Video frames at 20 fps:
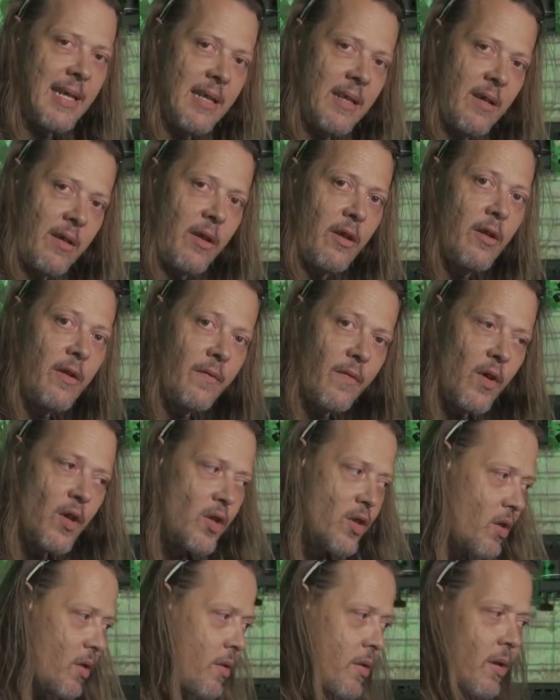that they're
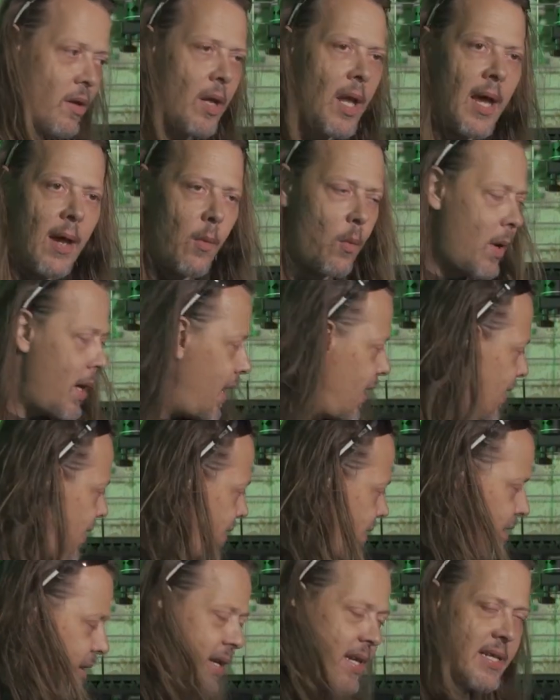universal, they're lightweight,
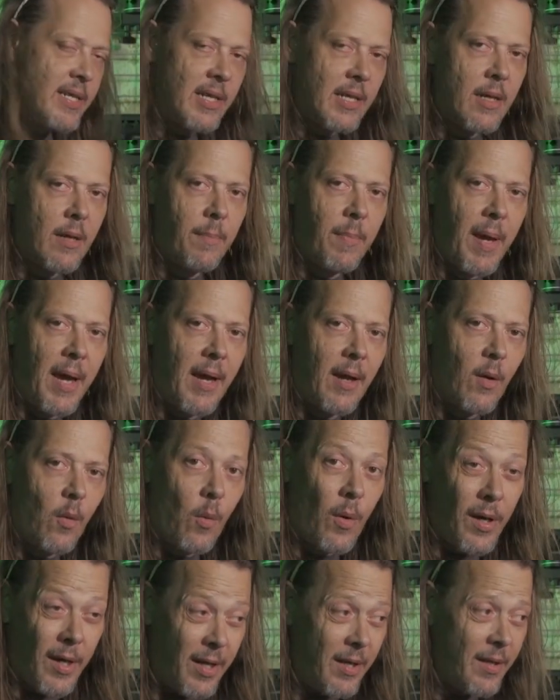they're easy to pack
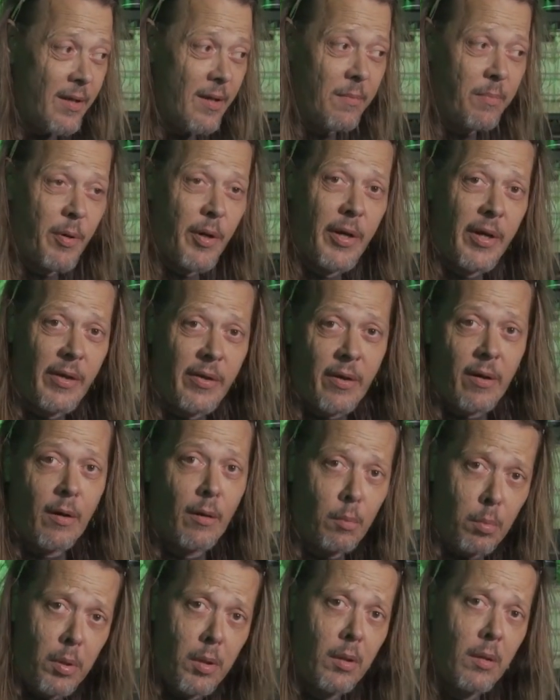away, and they're pretty
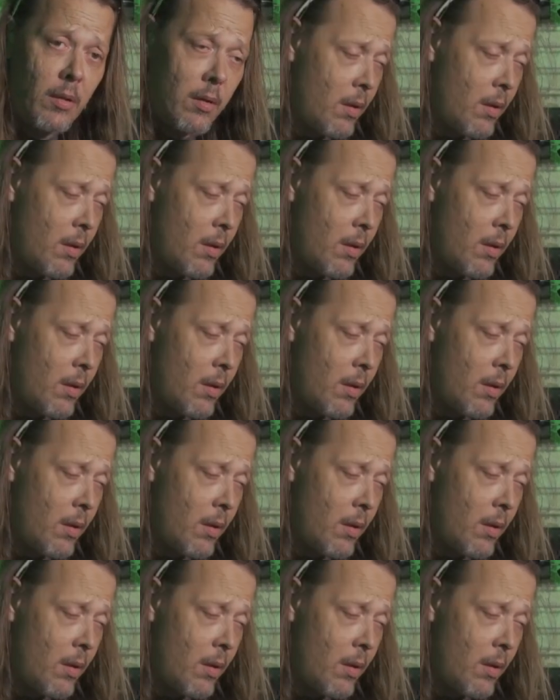durable.